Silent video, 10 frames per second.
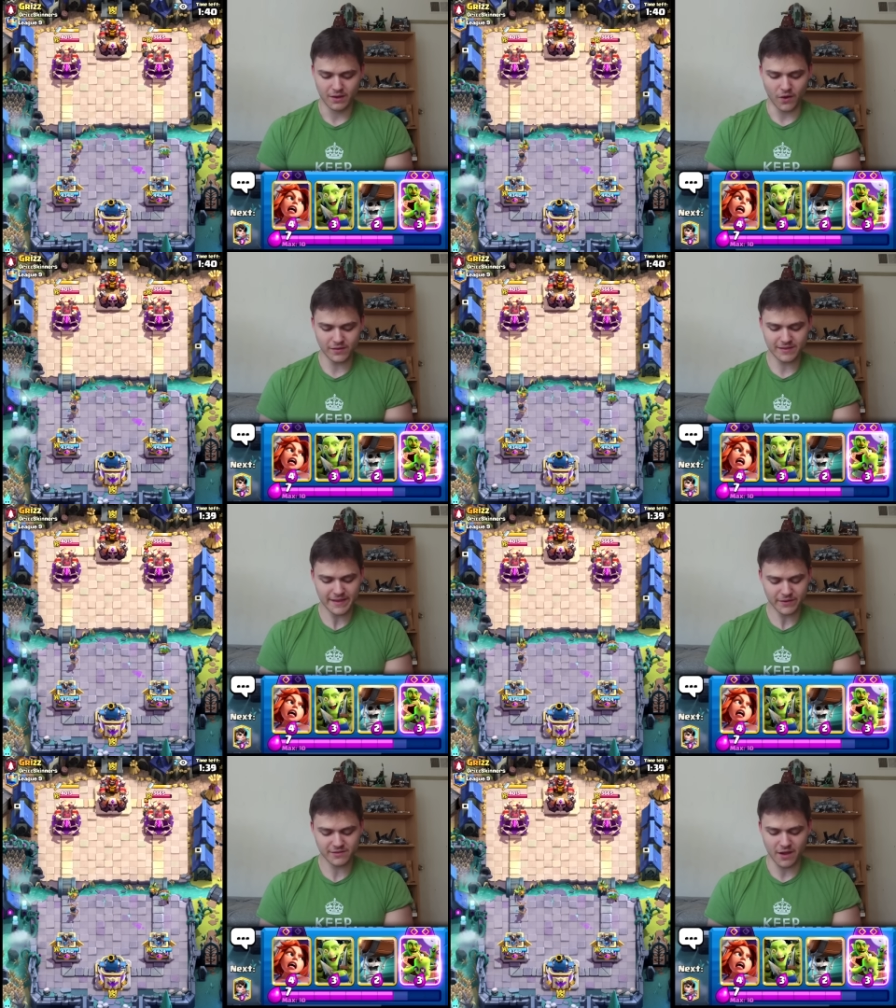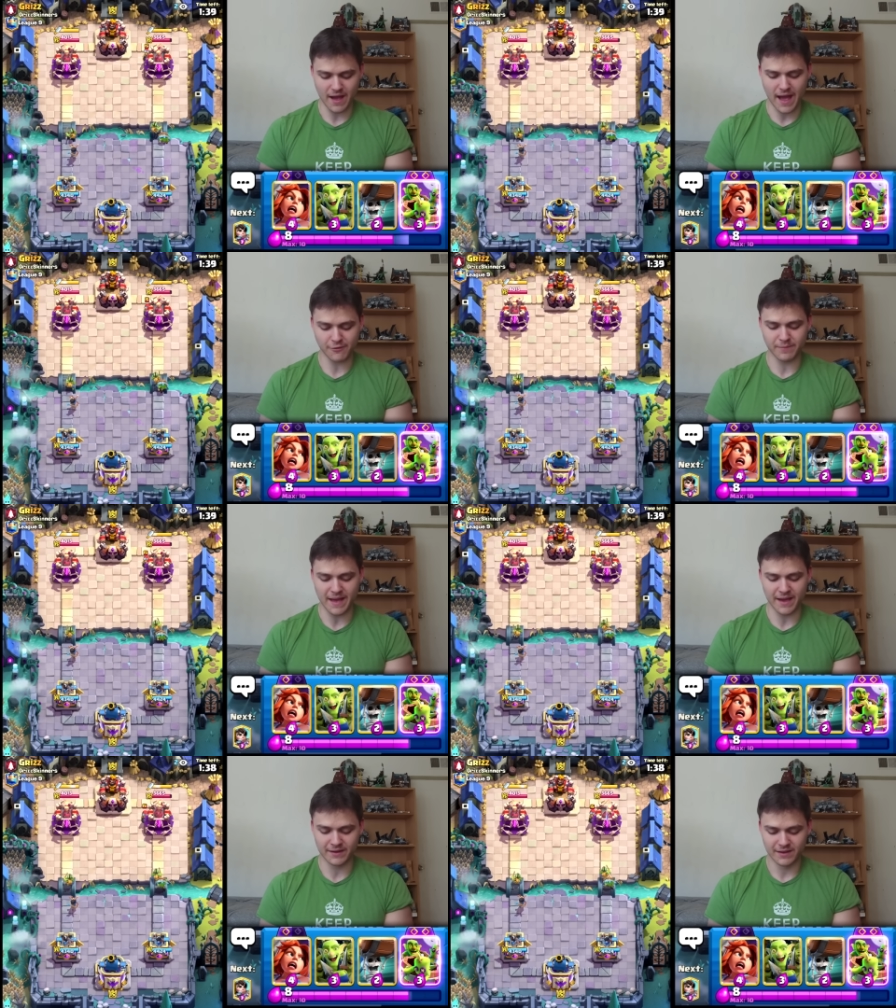Honestly, that was not half
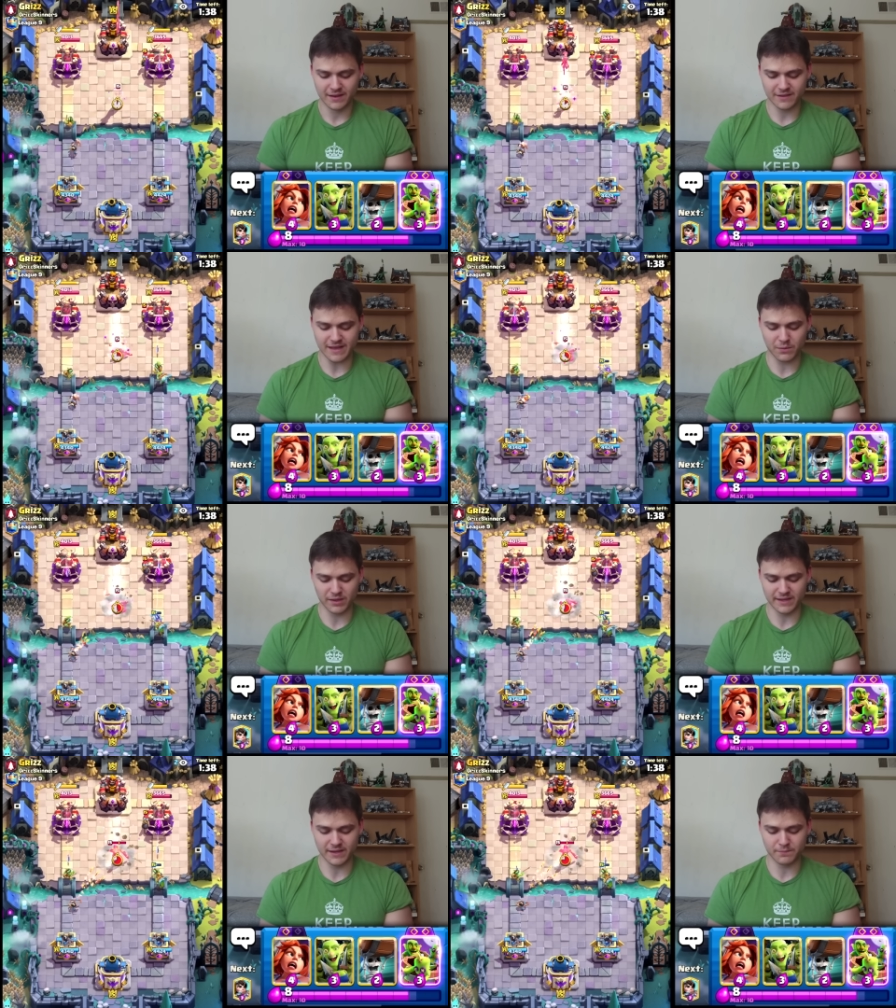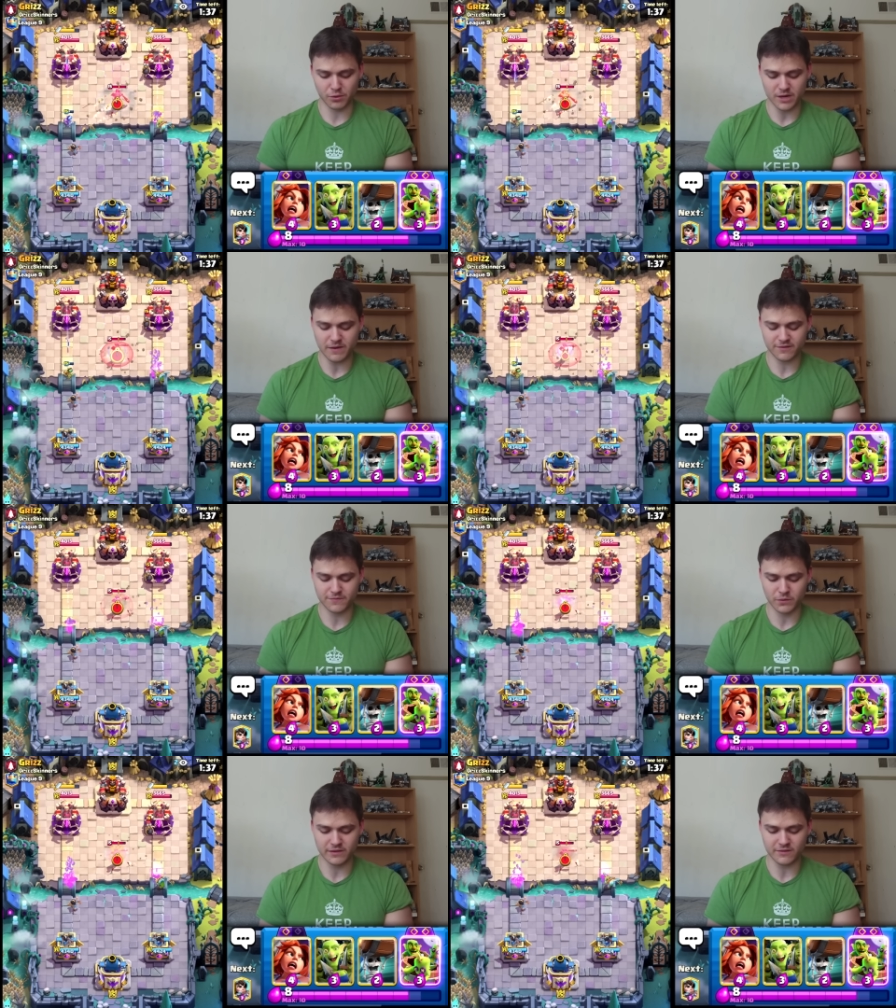bad, because that really did pretty much
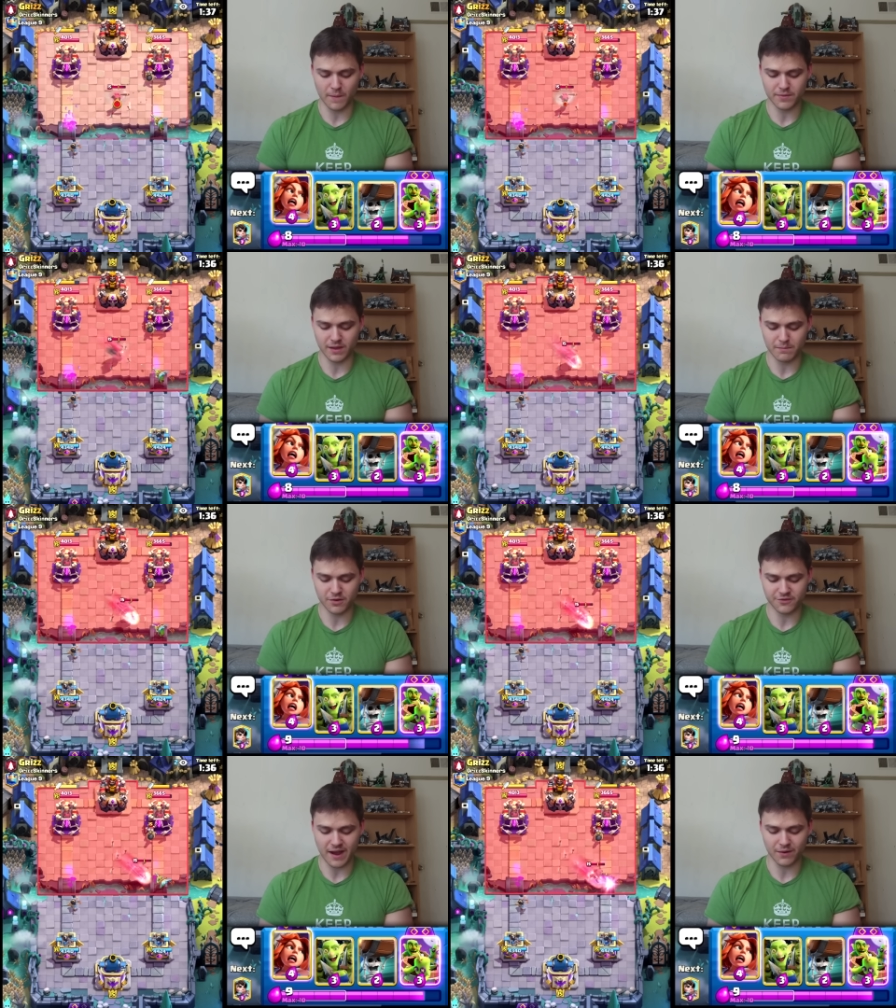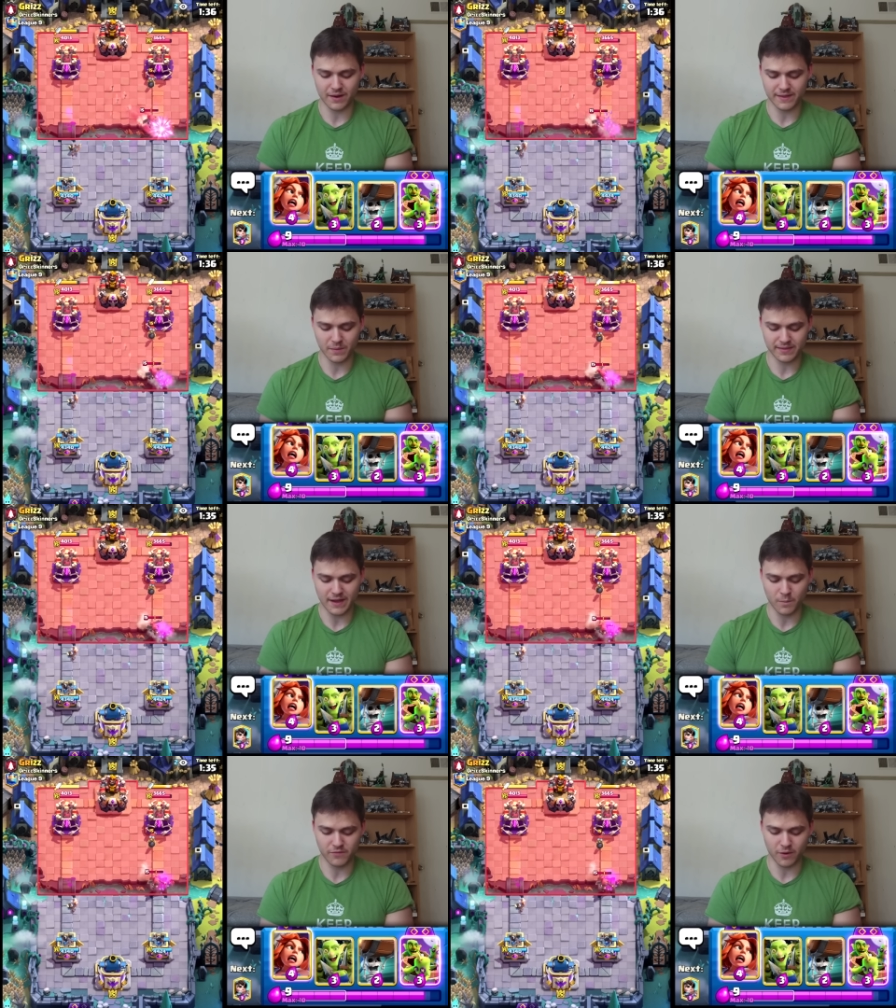fully stop the Lumberjack right there with the
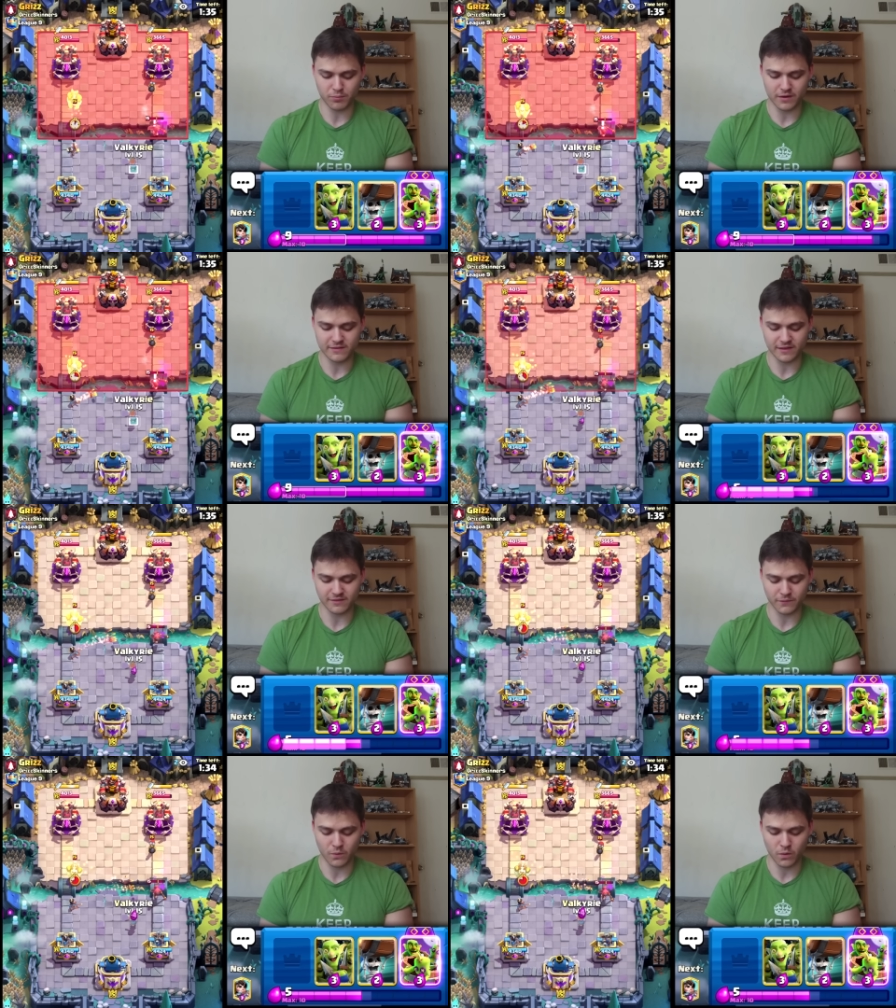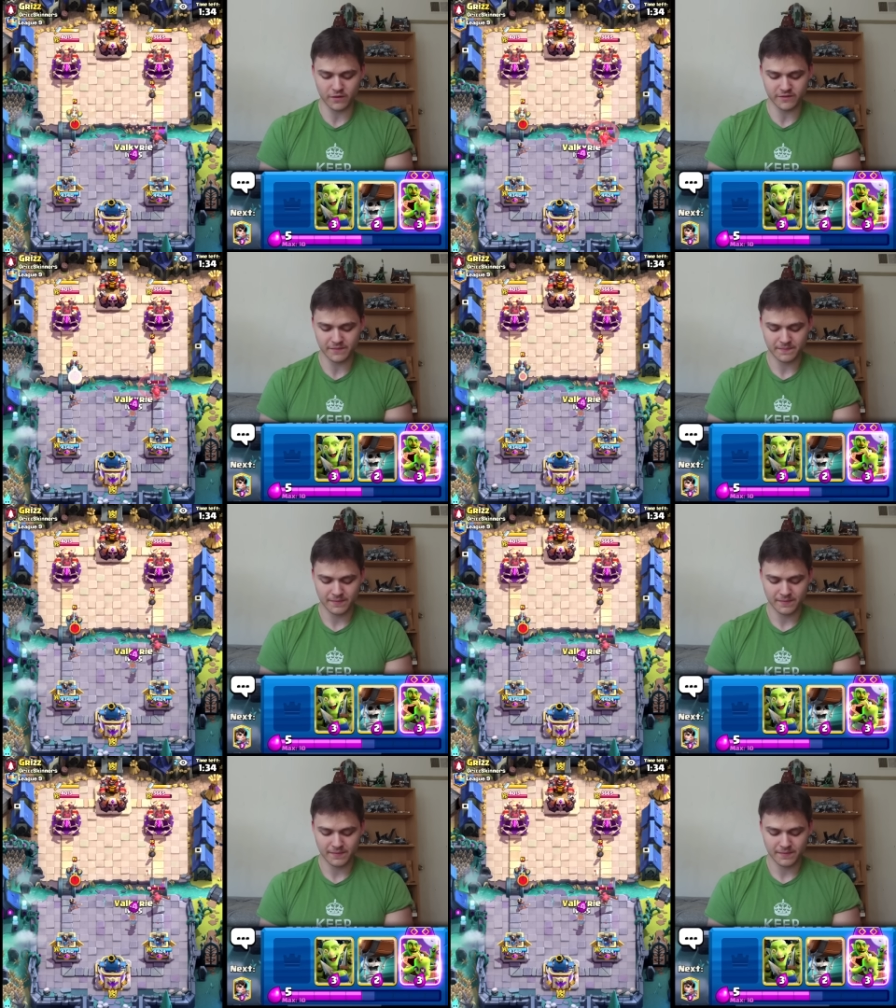help of our Princess, of course.